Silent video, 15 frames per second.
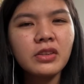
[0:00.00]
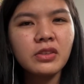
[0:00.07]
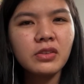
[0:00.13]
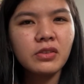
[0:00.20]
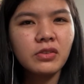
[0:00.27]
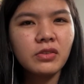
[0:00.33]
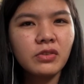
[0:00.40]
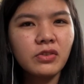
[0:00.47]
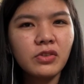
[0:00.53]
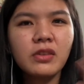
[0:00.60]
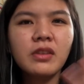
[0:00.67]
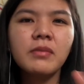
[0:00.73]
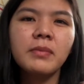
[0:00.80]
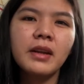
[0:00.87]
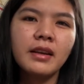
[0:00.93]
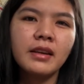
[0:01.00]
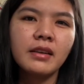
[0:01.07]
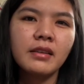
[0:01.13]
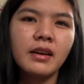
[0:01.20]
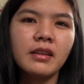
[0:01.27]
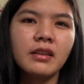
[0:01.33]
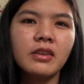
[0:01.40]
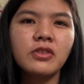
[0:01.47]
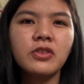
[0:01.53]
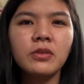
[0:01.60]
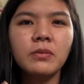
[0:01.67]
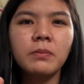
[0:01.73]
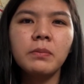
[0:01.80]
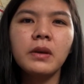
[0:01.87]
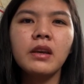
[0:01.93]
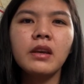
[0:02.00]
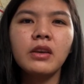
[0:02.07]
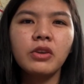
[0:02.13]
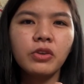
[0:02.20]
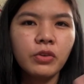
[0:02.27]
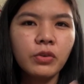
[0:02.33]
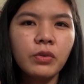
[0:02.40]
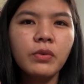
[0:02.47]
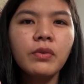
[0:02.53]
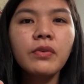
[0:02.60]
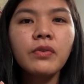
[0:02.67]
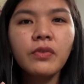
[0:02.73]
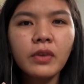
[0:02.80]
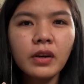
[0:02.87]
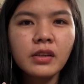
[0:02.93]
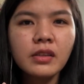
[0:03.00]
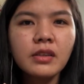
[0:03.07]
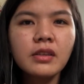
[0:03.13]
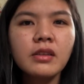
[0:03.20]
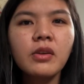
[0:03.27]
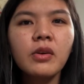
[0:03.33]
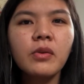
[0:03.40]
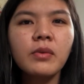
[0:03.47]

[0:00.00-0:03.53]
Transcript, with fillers: It shouldn't be like that. It should be you first,